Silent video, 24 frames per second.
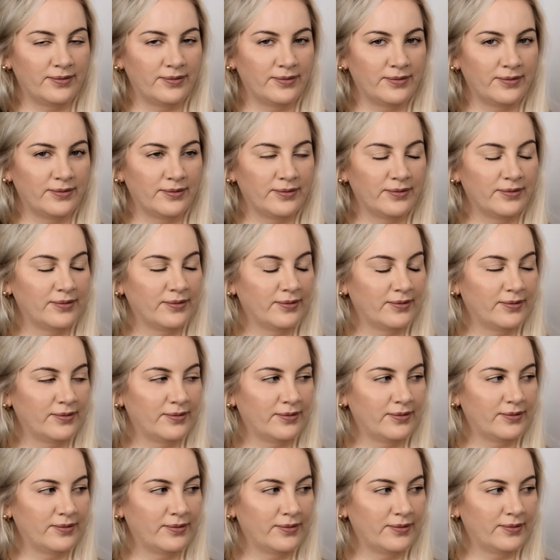
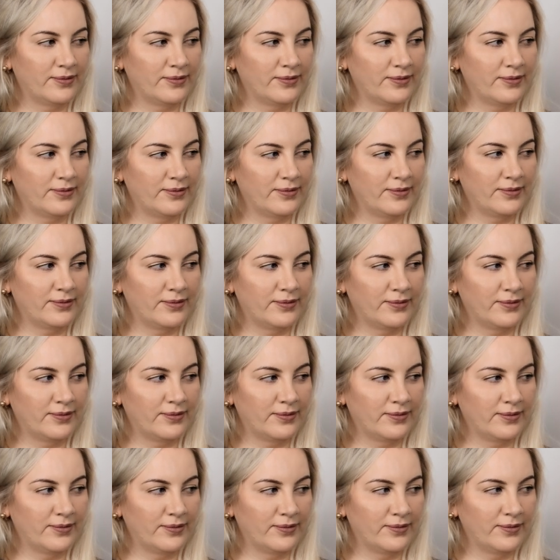
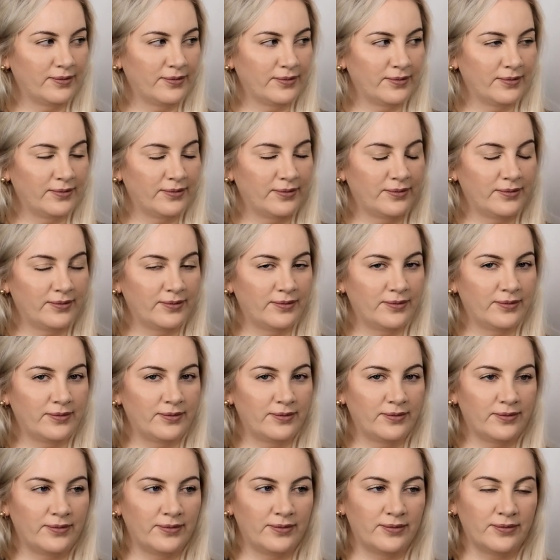
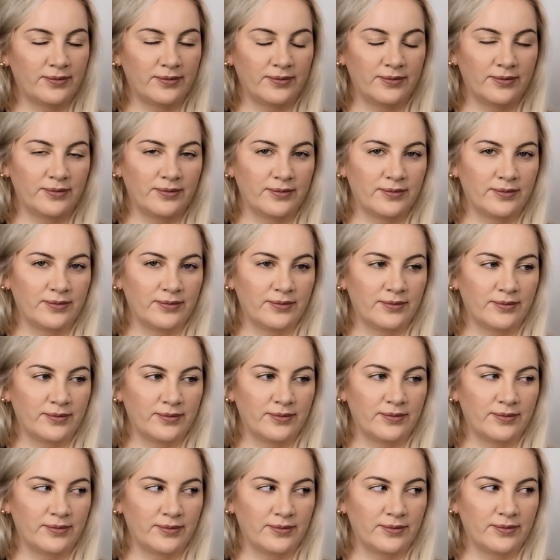
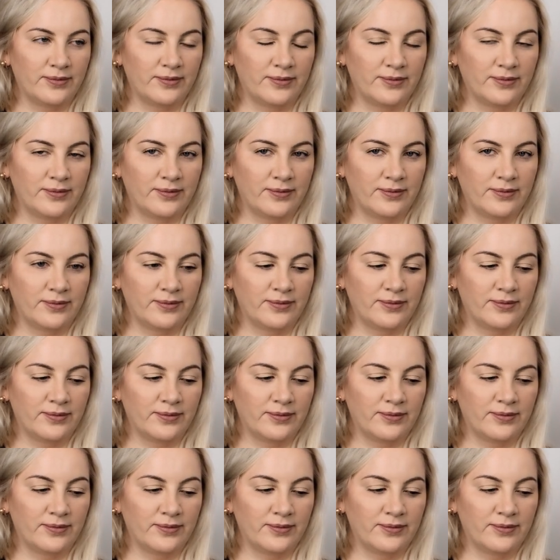[no speech]